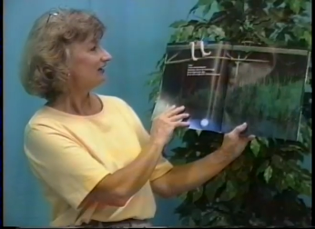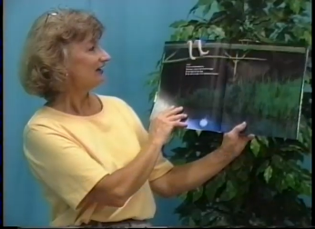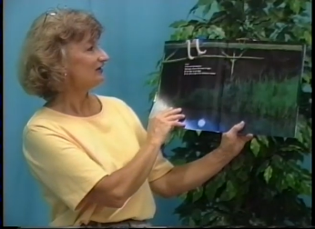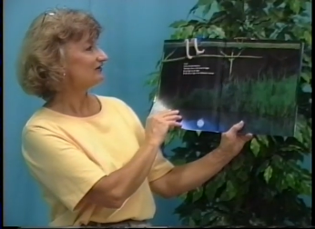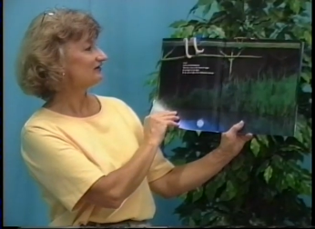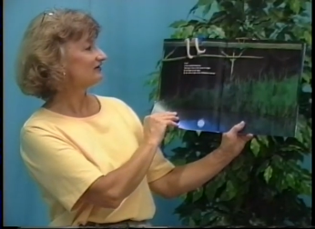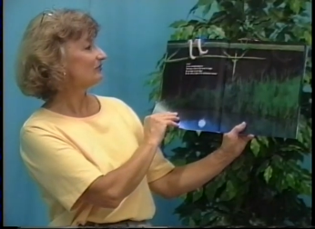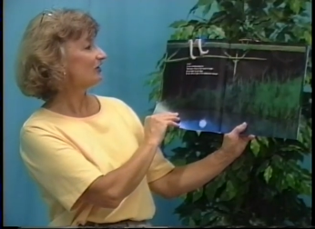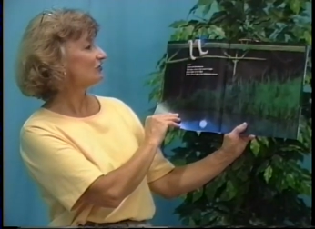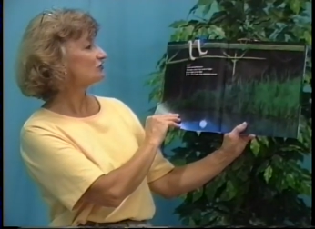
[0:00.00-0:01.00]
and this is
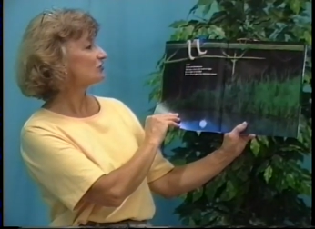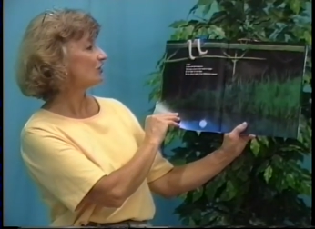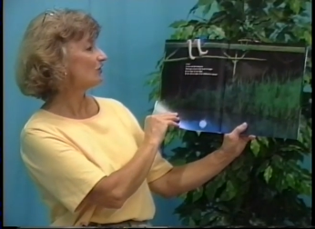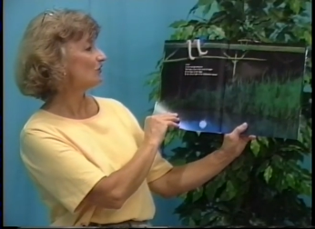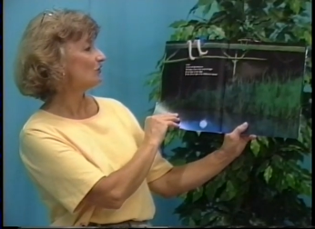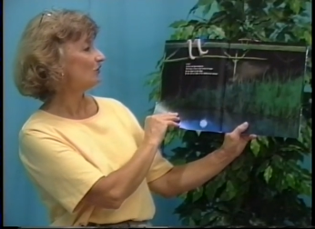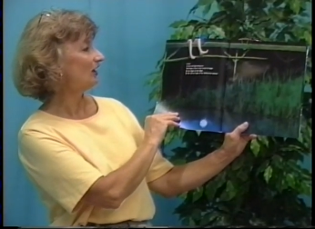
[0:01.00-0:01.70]
about a toe,